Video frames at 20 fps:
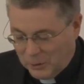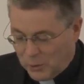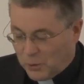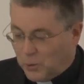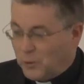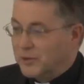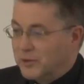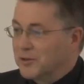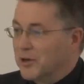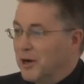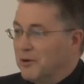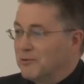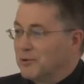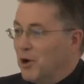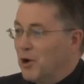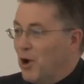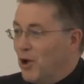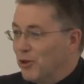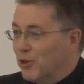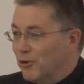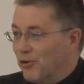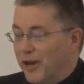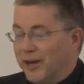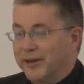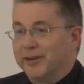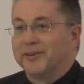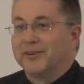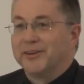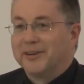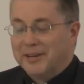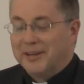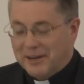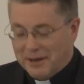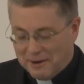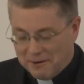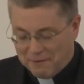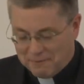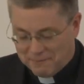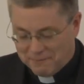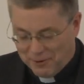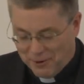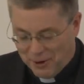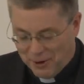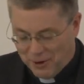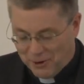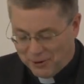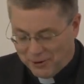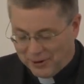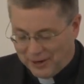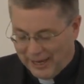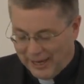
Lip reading: who deserves all the credit for